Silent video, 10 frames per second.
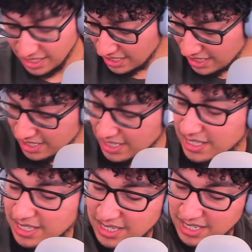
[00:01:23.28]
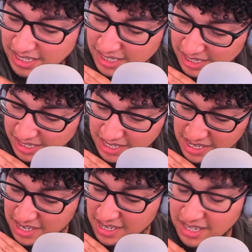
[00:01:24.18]
Look at this. No problem. We'll be right
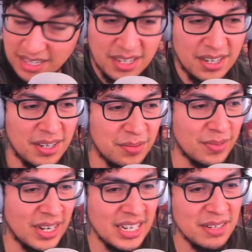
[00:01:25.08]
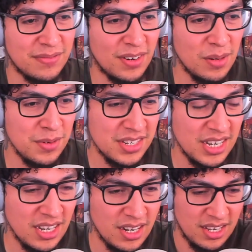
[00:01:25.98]
down. Thanks. Already a farmer's
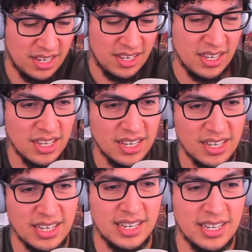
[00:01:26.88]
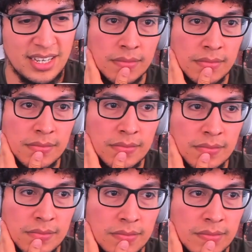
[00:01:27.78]
tan? Luke,
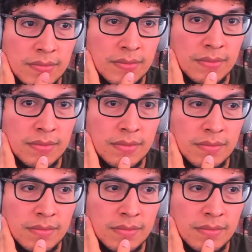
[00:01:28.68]
that's not like you.